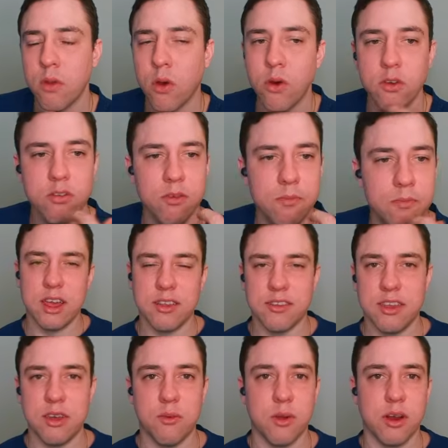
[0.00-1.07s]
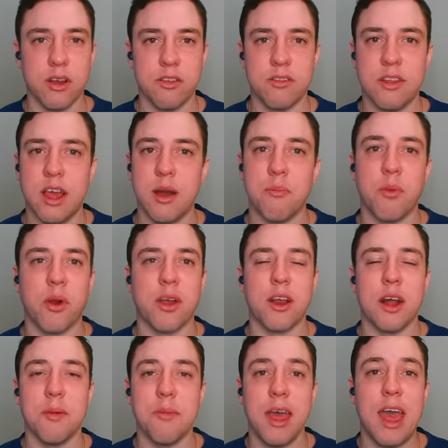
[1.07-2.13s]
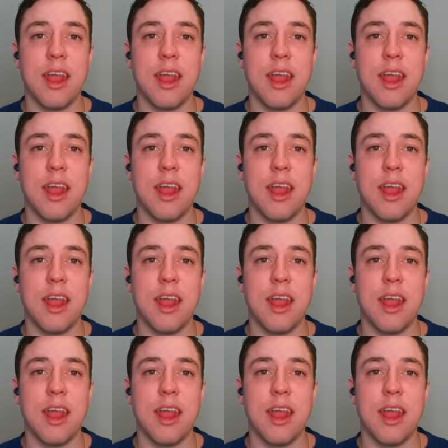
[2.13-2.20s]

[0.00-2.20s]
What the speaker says: Awesome. You can see where it's now broken up